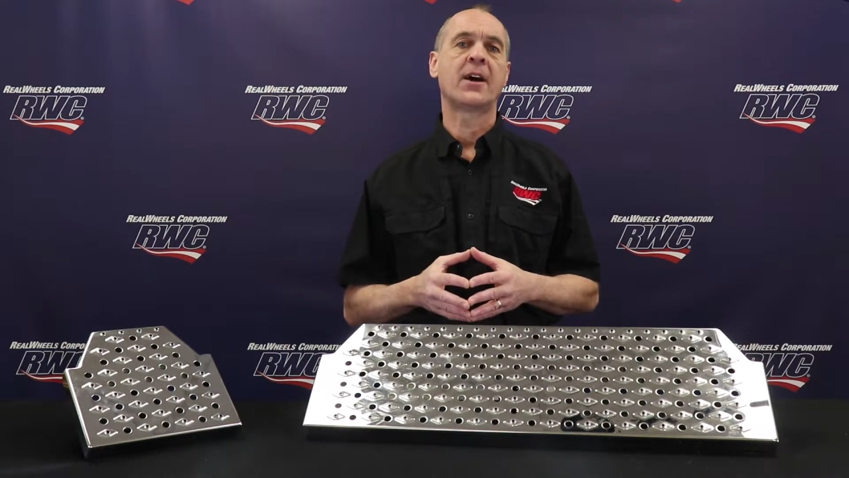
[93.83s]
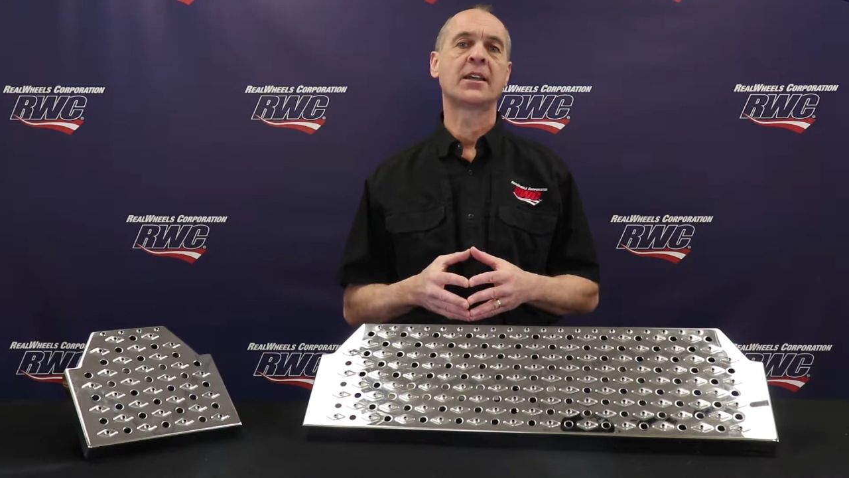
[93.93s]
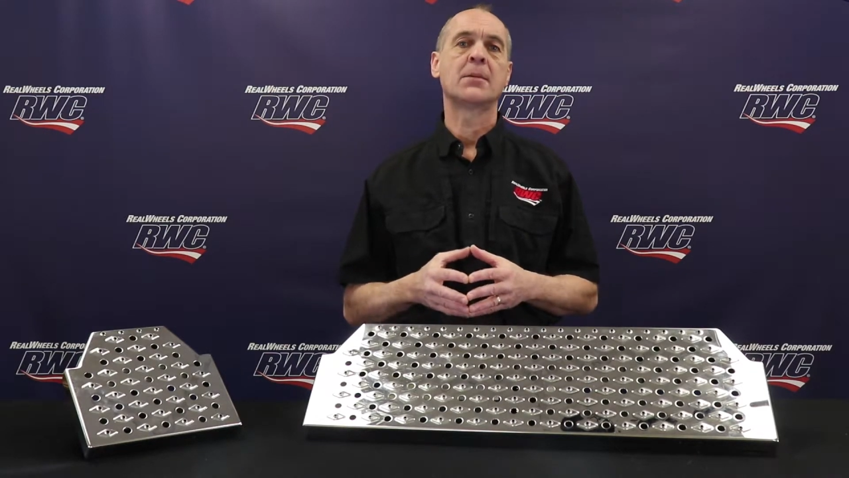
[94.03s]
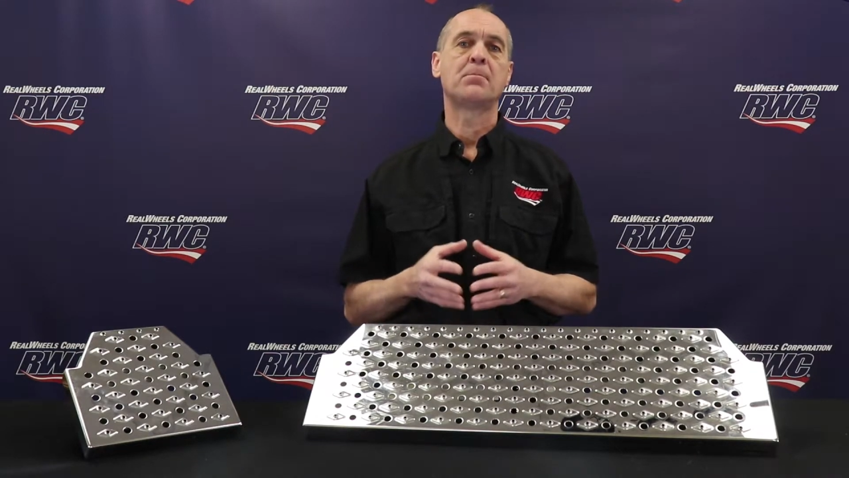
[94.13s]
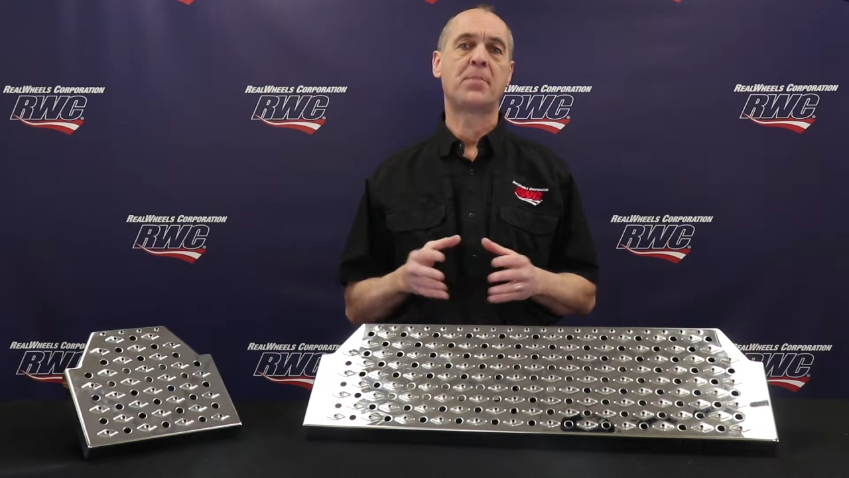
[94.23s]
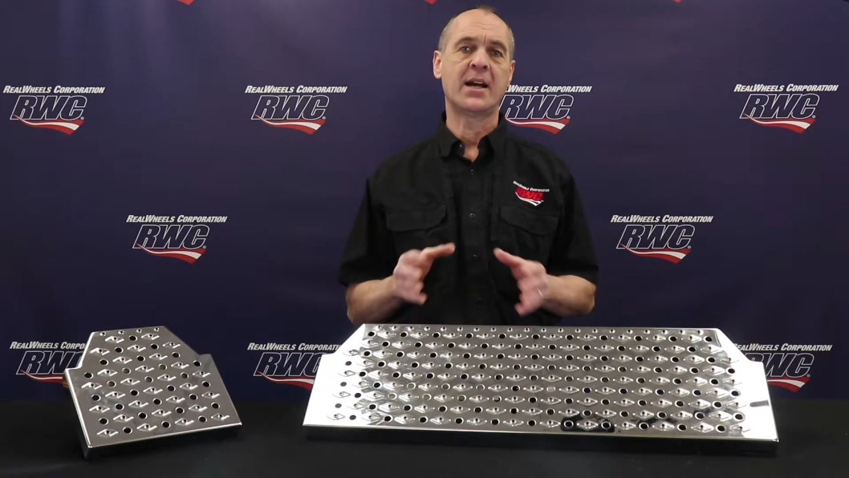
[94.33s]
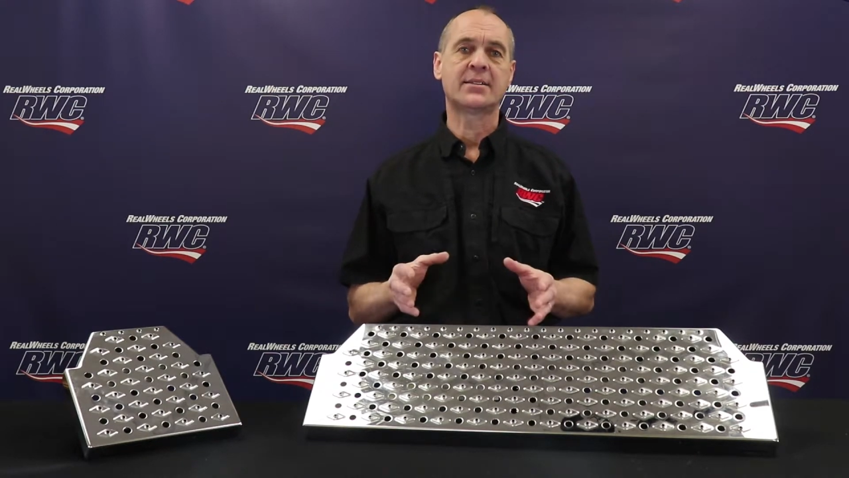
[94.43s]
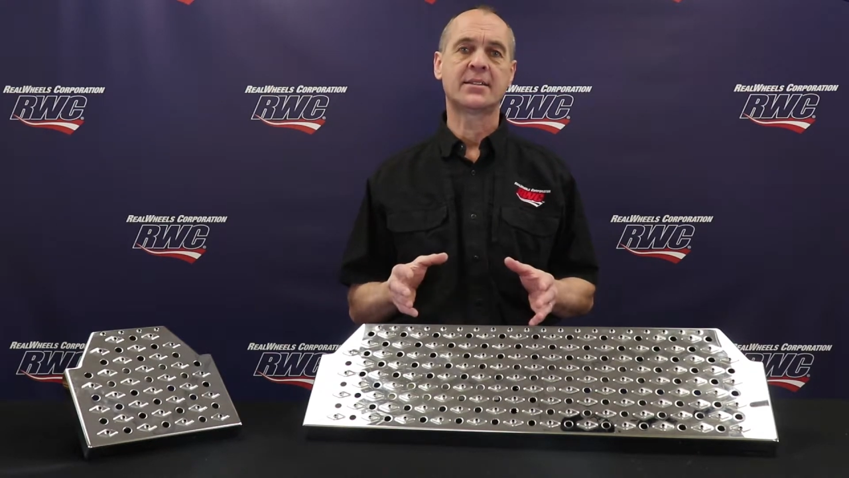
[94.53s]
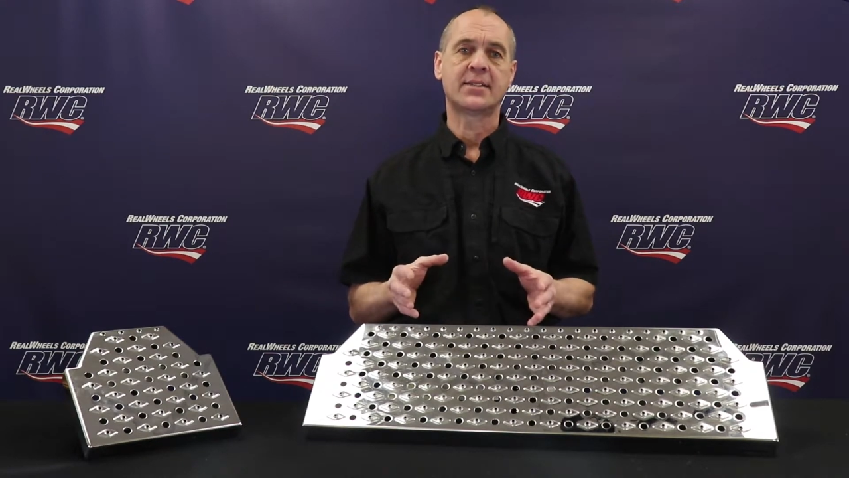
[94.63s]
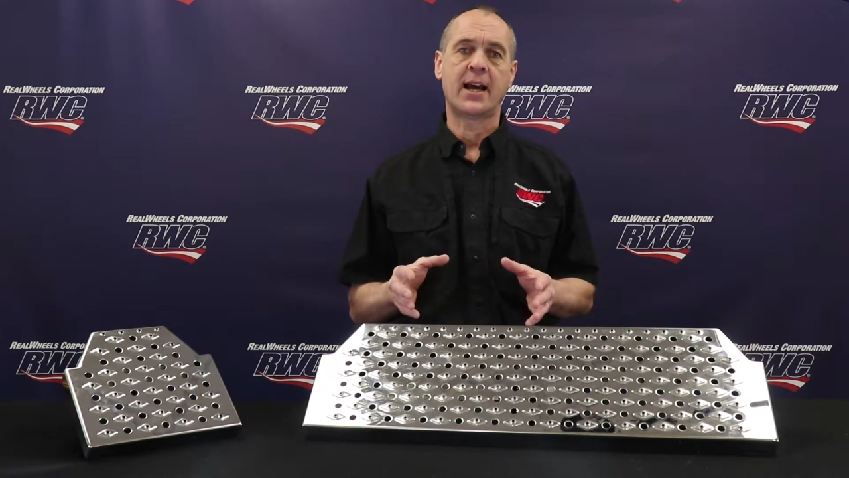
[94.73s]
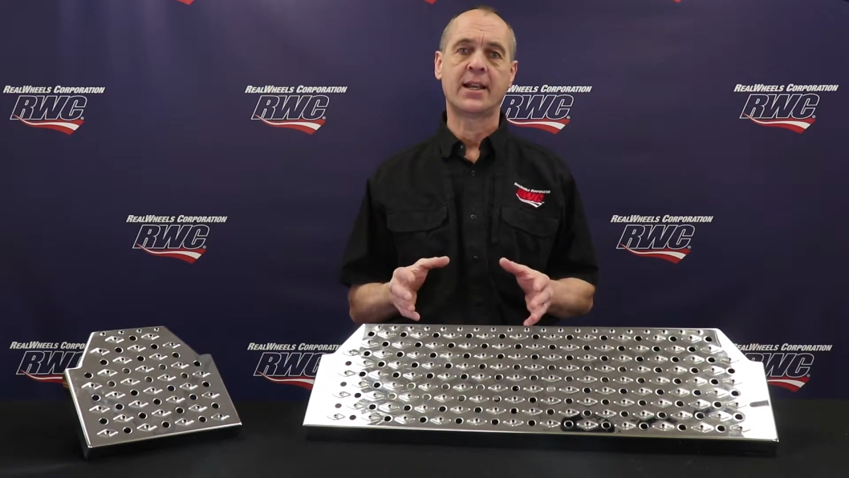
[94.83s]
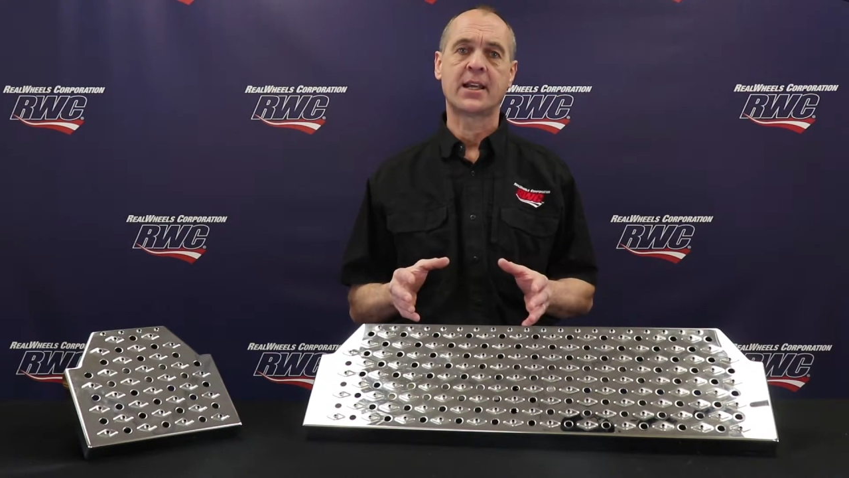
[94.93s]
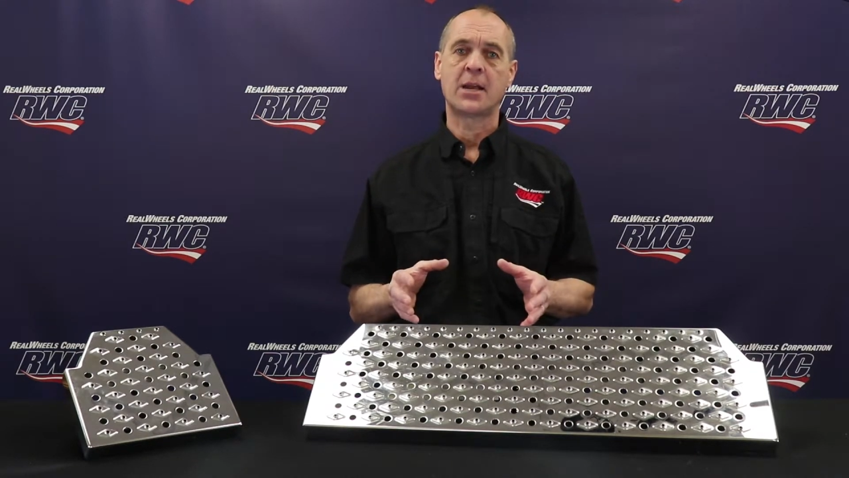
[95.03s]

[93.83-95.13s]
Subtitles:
finding the best design